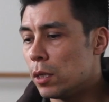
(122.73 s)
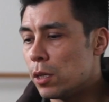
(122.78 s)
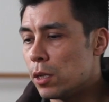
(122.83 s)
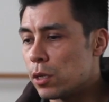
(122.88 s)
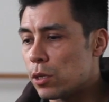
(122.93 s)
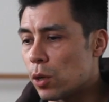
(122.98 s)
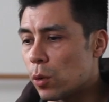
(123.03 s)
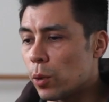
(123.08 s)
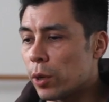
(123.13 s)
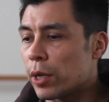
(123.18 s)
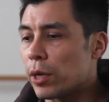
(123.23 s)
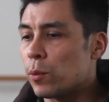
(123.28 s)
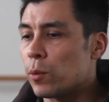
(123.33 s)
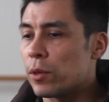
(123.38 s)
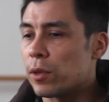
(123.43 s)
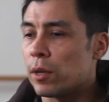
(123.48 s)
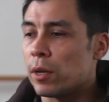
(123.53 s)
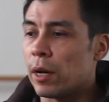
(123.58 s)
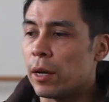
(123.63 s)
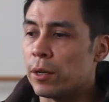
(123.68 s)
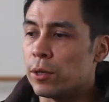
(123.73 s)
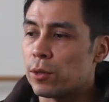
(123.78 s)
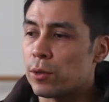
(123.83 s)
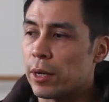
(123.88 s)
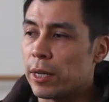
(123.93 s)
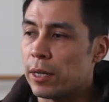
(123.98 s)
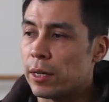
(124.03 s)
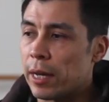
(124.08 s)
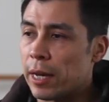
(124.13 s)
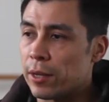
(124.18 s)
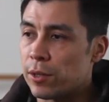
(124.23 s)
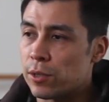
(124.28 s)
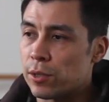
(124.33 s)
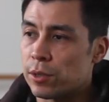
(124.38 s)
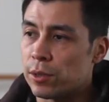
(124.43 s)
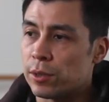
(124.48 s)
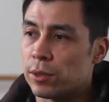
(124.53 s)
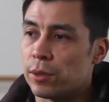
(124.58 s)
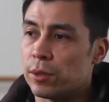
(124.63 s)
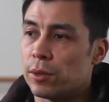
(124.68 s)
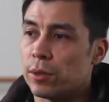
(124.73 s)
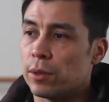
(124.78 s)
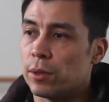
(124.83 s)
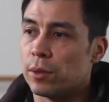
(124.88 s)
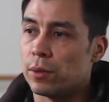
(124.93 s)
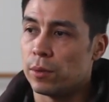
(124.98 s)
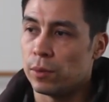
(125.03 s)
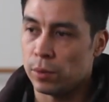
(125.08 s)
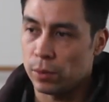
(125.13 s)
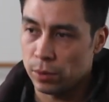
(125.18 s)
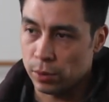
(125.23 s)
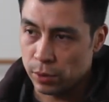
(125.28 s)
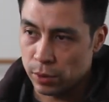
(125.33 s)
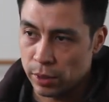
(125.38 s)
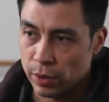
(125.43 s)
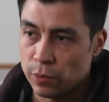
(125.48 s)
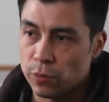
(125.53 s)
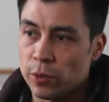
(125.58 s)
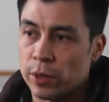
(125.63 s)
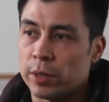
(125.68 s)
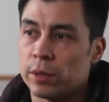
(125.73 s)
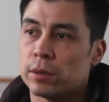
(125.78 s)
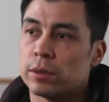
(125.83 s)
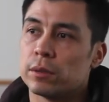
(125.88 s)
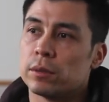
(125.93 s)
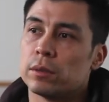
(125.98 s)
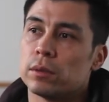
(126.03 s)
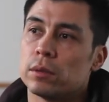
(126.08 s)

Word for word: So working with an untrained dancer, different